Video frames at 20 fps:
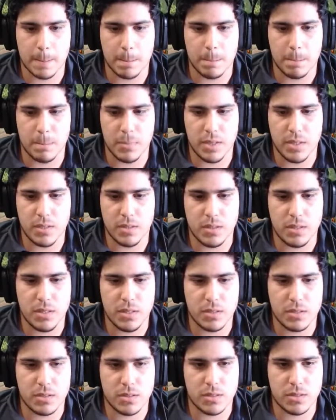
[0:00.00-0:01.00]
My only
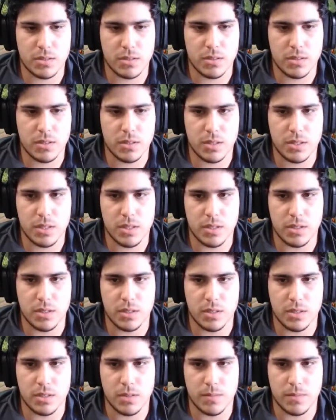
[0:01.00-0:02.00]
concern
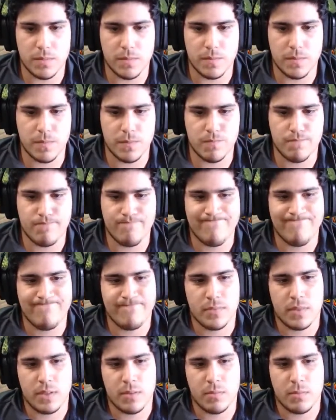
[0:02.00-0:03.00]
here,
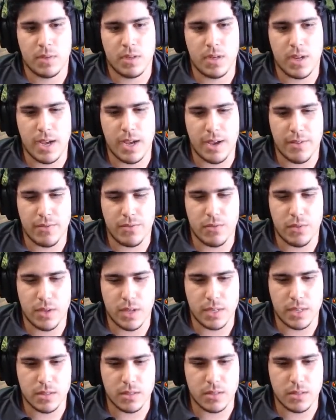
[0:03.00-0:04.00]
I have to
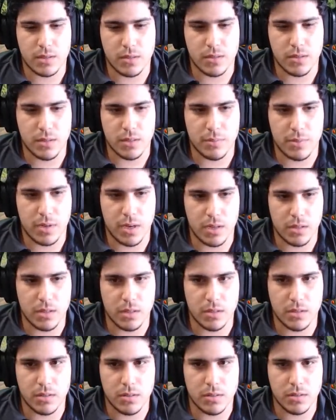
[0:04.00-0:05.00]
execute Apollo.